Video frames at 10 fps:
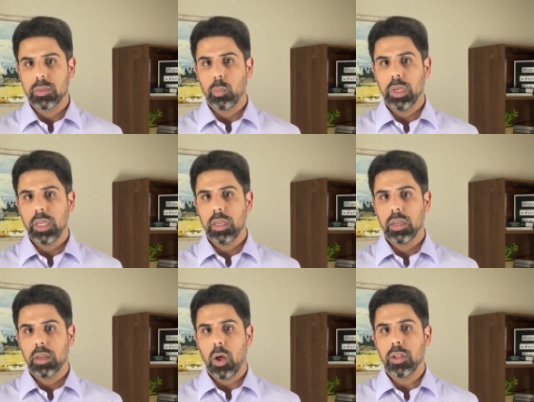we
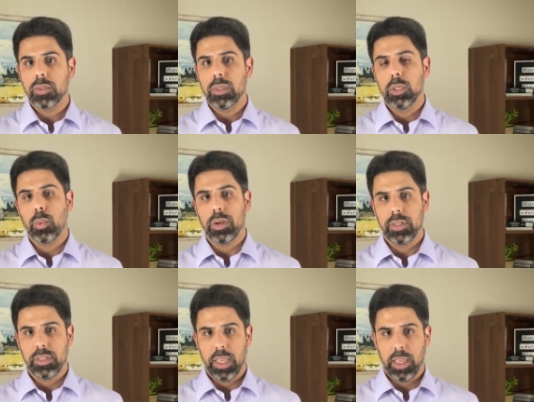also need to
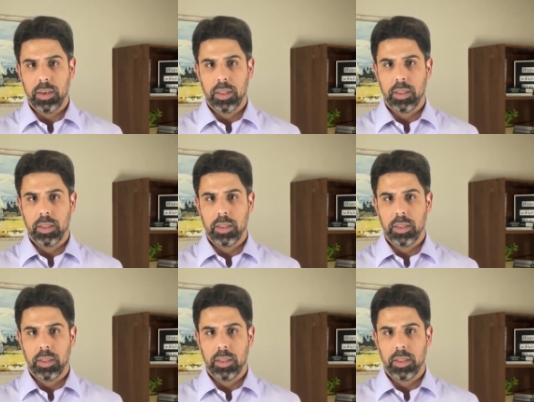understand